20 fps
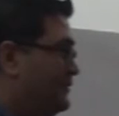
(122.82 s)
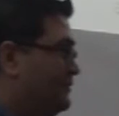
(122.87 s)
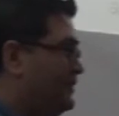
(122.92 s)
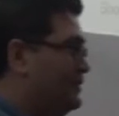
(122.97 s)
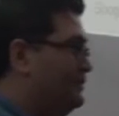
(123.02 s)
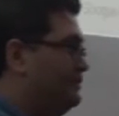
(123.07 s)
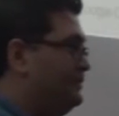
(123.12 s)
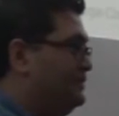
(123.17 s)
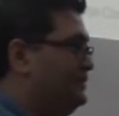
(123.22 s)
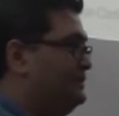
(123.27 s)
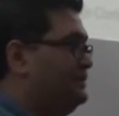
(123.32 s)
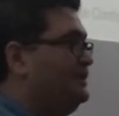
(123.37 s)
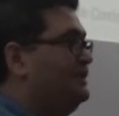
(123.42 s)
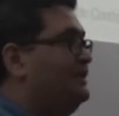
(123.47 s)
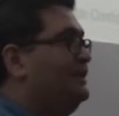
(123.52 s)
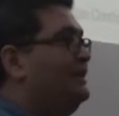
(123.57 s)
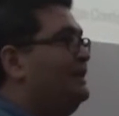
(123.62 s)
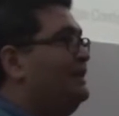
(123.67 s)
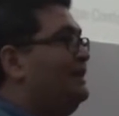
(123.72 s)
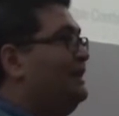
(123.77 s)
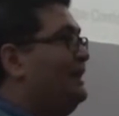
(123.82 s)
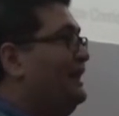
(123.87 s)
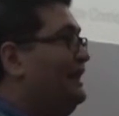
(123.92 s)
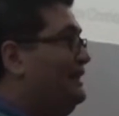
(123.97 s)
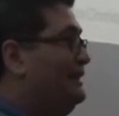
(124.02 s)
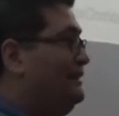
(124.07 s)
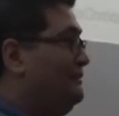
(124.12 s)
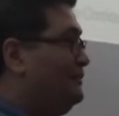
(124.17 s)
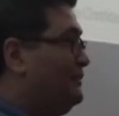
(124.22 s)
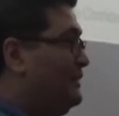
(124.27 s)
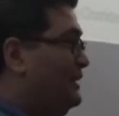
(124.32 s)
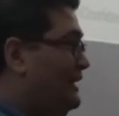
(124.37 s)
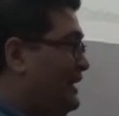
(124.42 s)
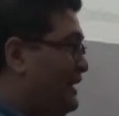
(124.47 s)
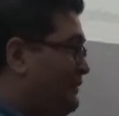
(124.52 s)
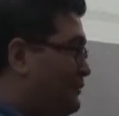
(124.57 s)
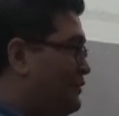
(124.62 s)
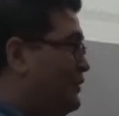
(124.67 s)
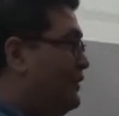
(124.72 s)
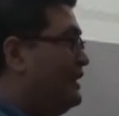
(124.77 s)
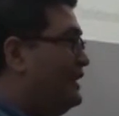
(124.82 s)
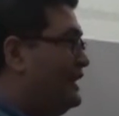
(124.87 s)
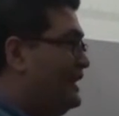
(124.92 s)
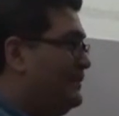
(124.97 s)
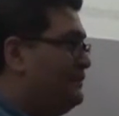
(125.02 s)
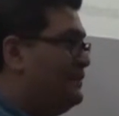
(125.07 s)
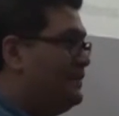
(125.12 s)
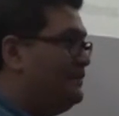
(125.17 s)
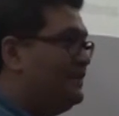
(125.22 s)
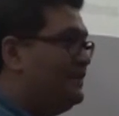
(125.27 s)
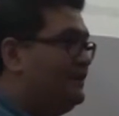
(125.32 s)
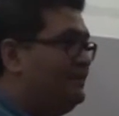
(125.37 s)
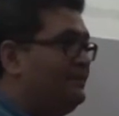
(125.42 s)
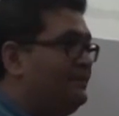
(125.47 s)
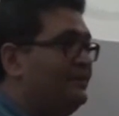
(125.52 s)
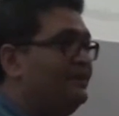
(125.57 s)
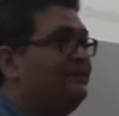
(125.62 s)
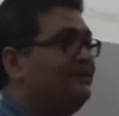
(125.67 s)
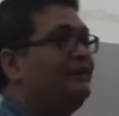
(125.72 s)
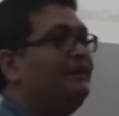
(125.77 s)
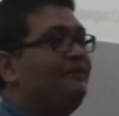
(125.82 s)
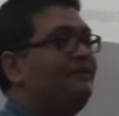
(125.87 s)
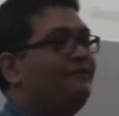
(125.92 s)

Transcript: developers, if you are a game developer,